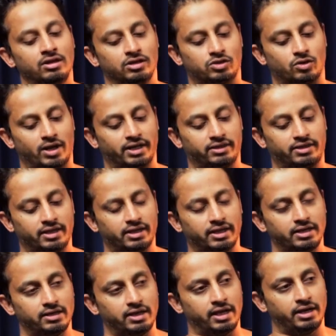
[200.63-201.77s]
So I think
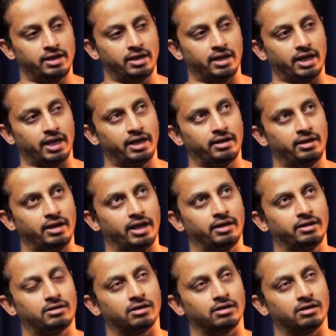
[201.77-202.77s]
in